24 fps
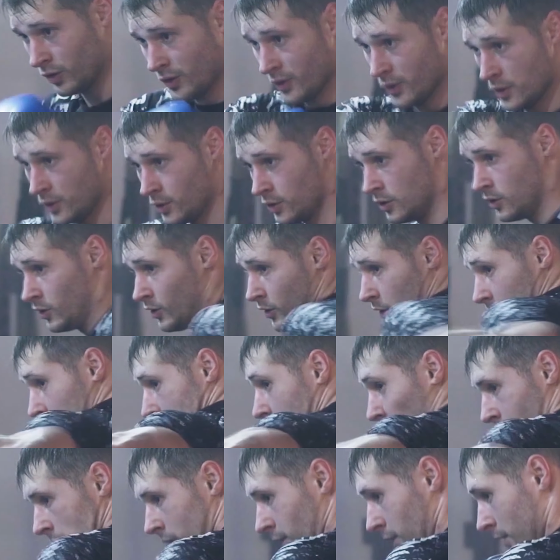someone who's an
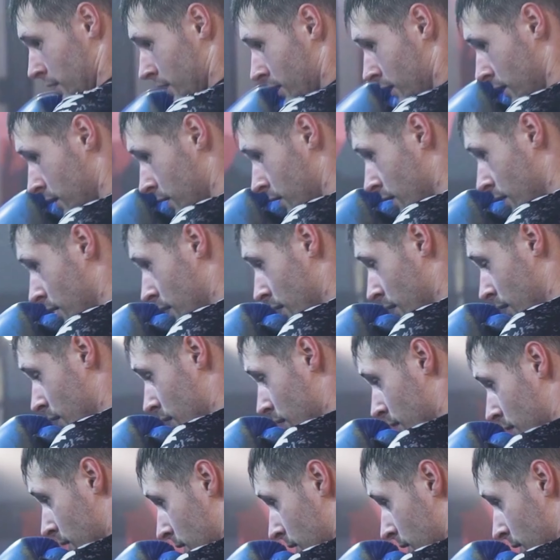MMA fighter or a